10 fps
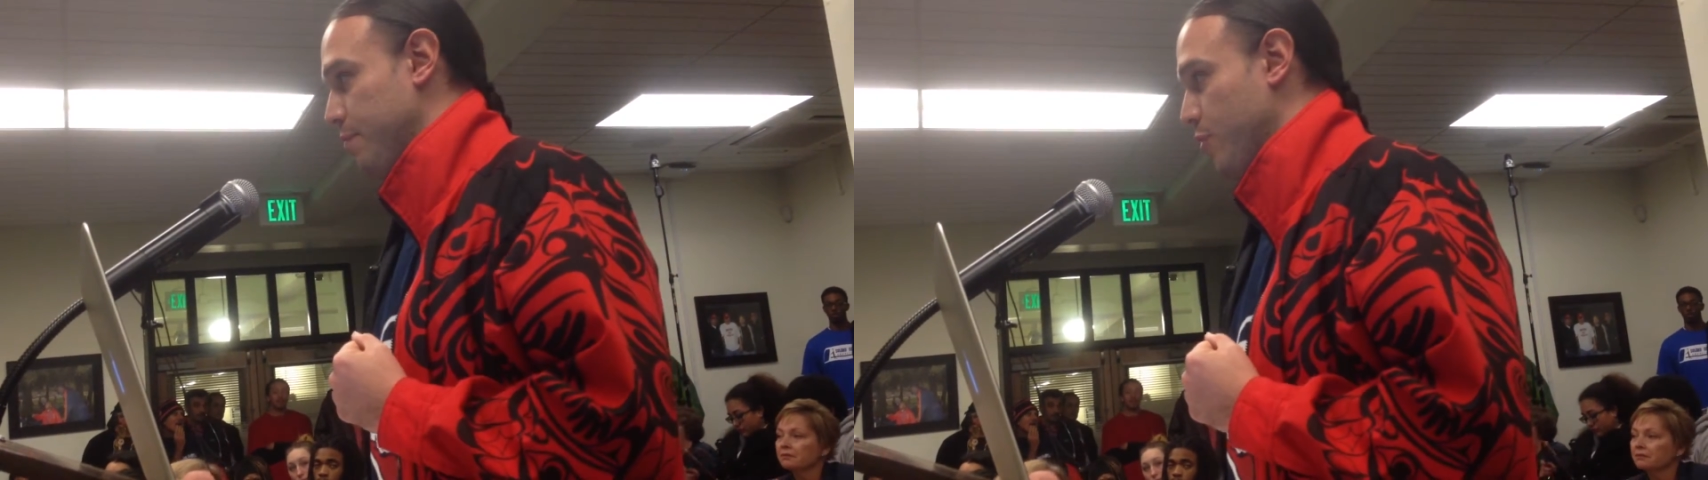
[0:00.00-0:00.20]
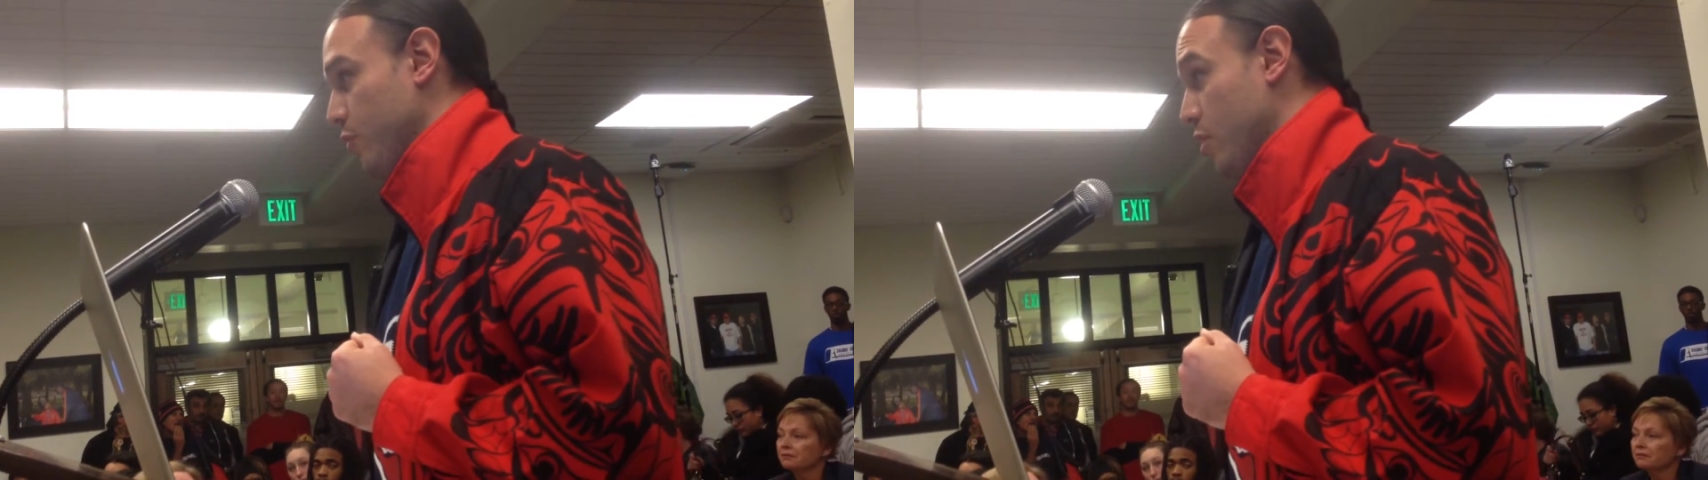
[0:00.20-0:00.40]

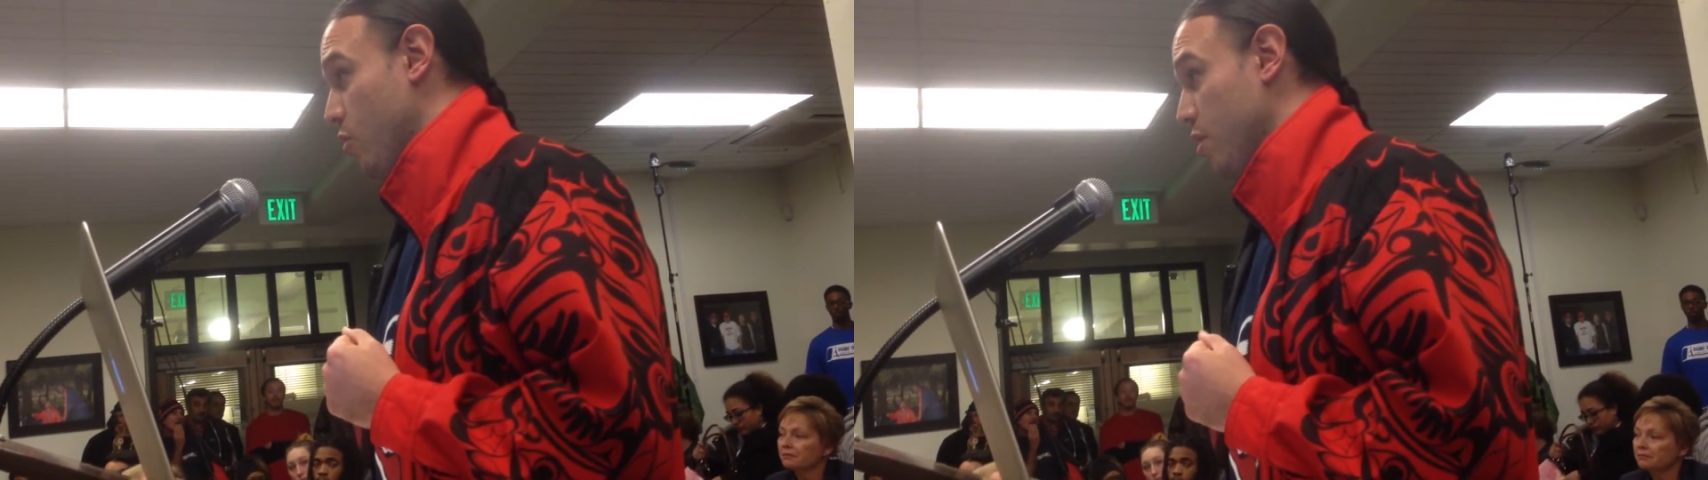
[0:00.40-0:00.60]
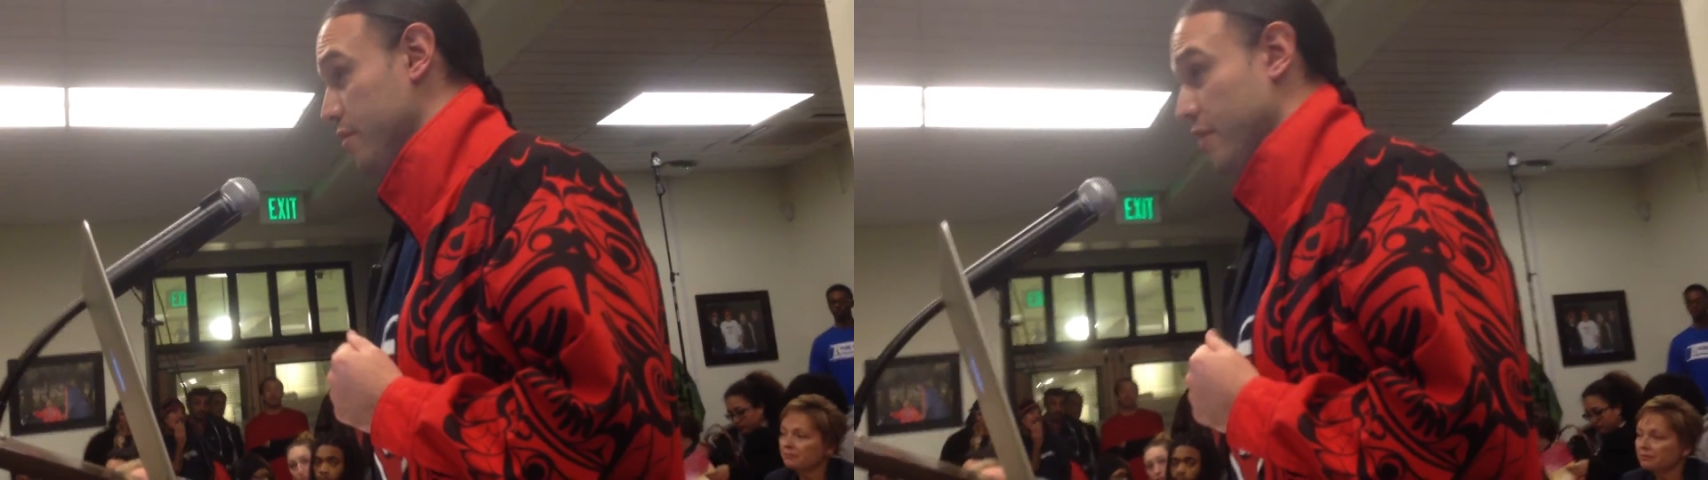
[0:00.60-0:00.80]

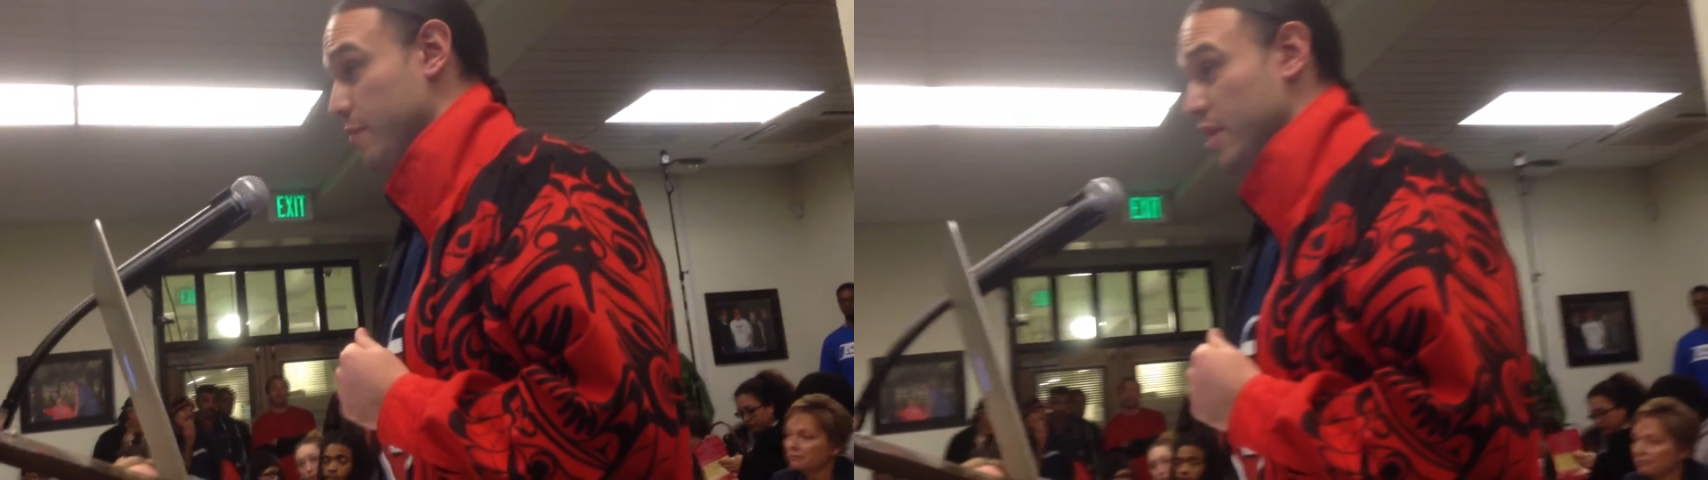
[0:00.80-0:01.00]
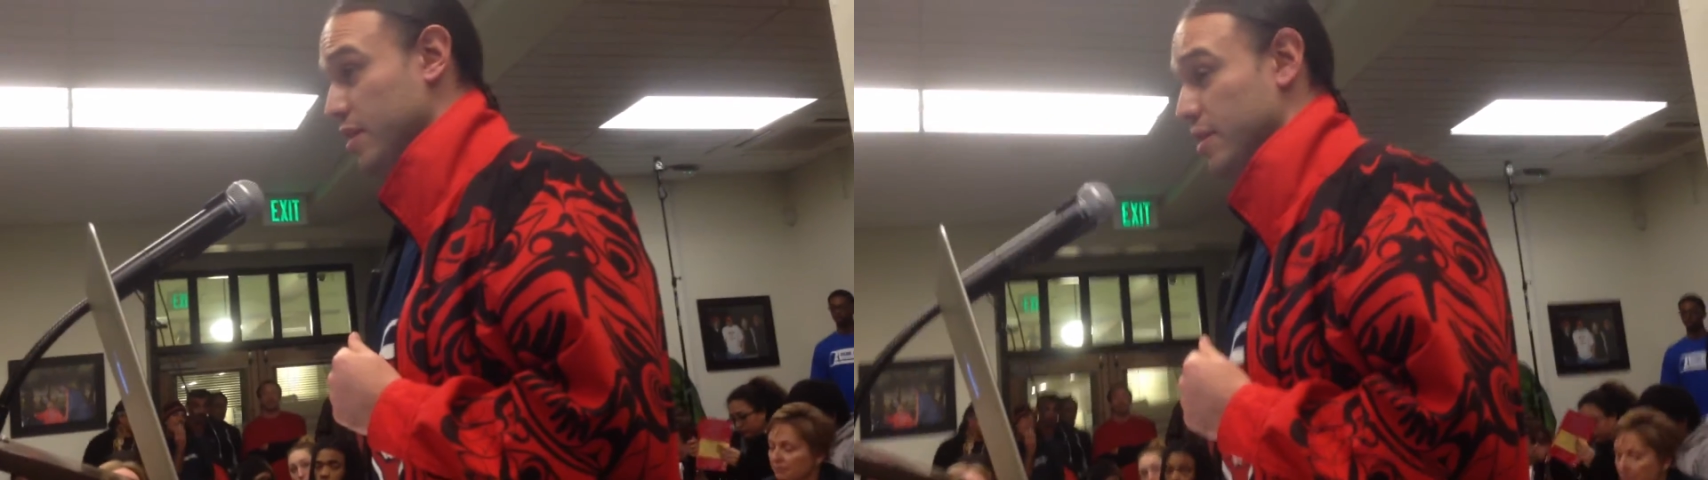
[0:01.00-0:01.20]

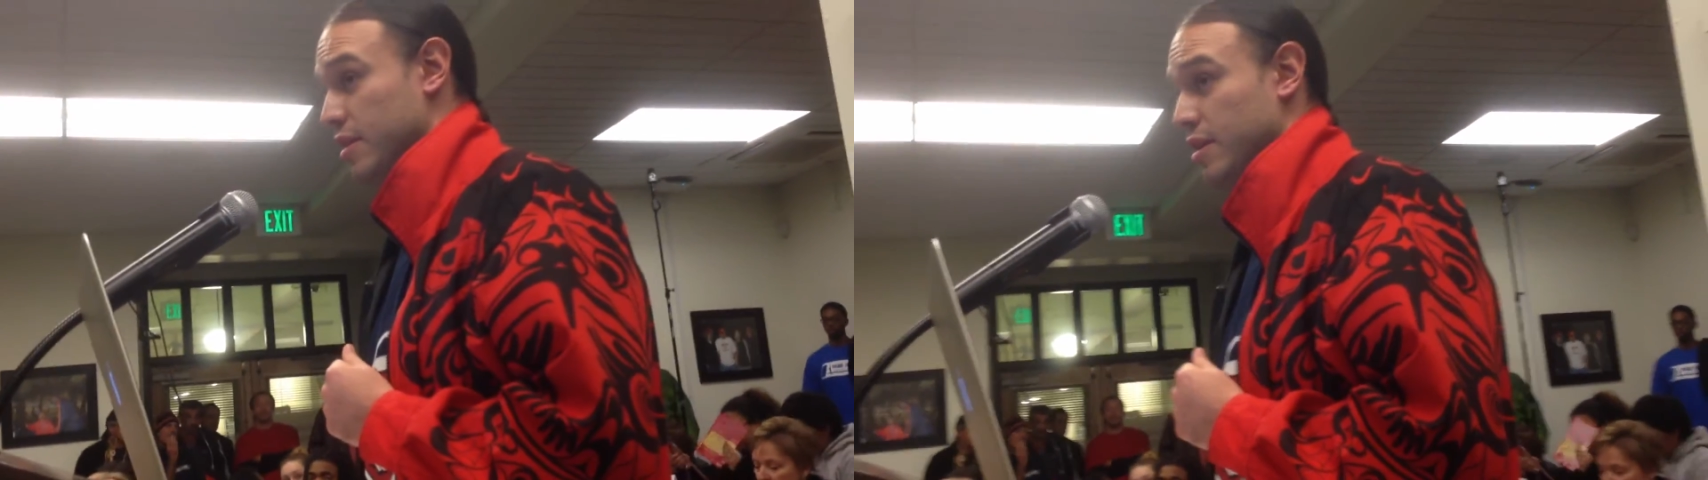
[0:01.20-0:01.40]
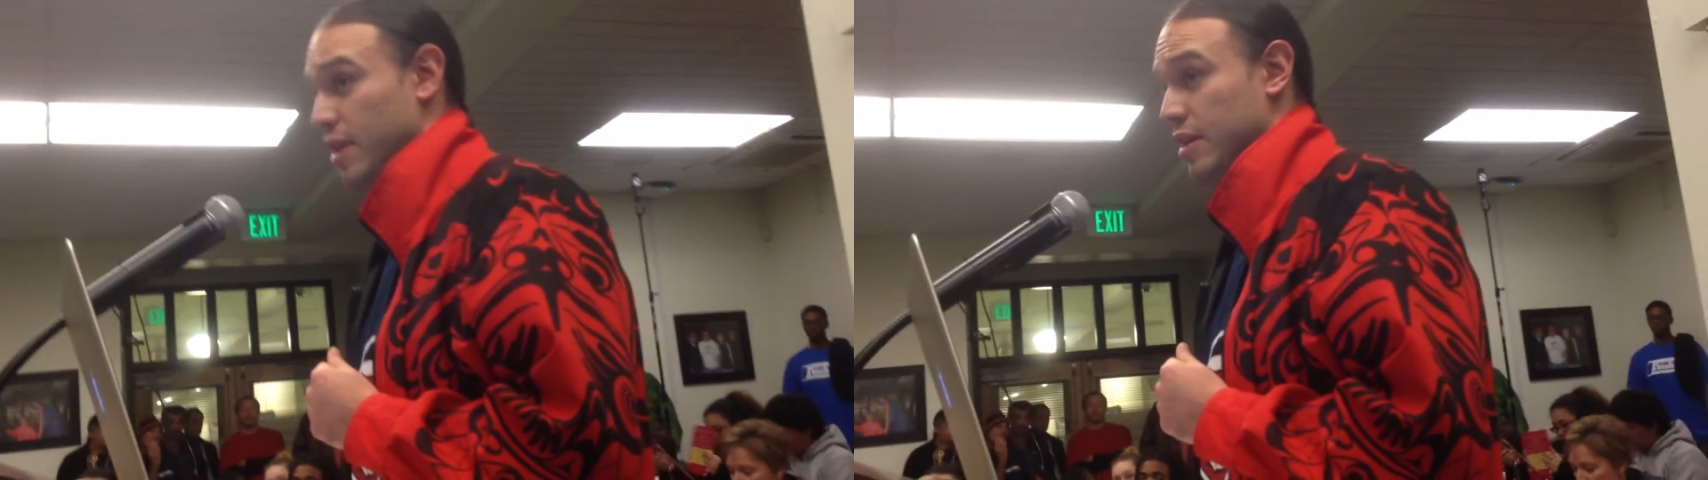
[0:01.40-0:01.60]
750,000